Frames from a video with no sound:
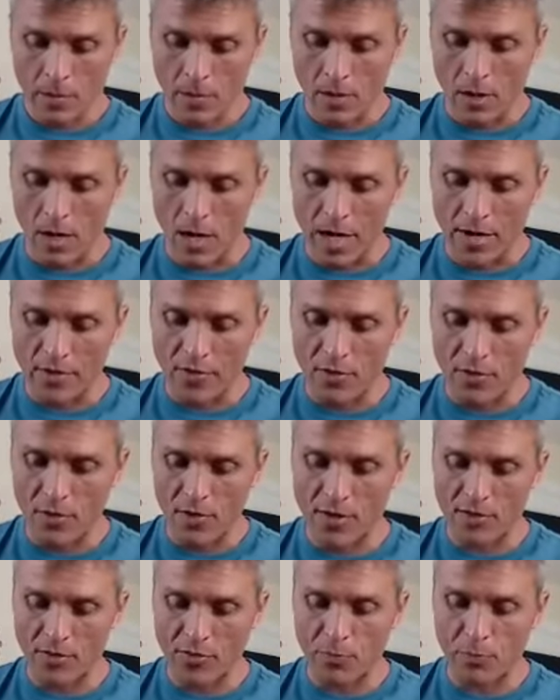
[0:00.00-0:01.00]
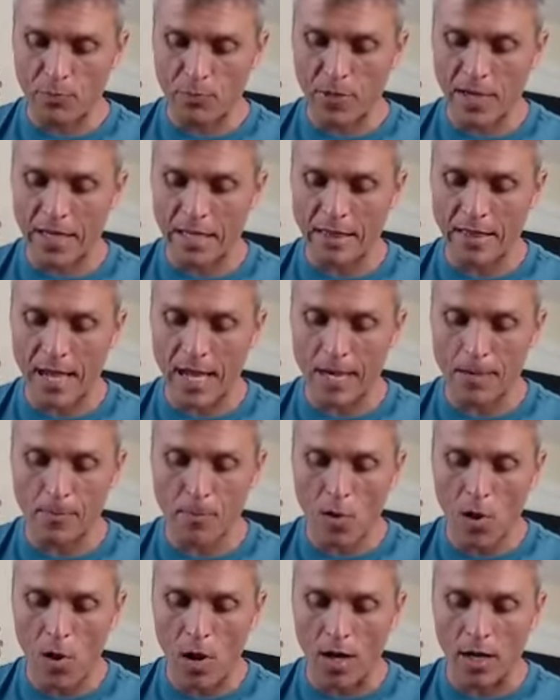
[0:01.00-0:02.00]
All right, so let's pick that
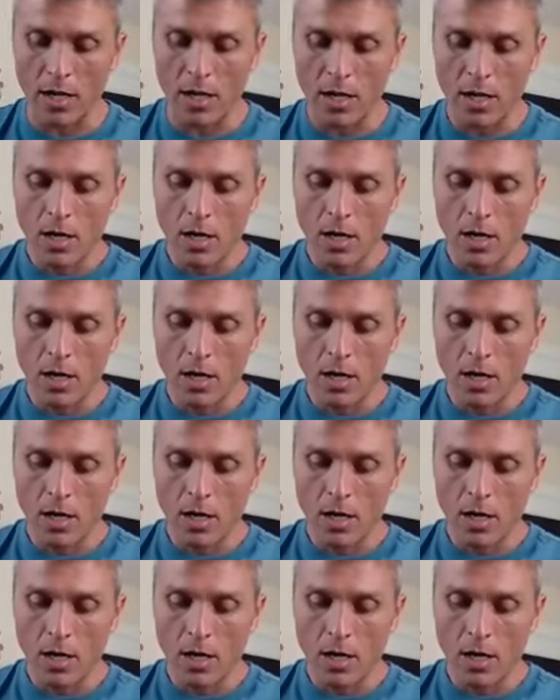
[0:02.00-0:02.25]
apart.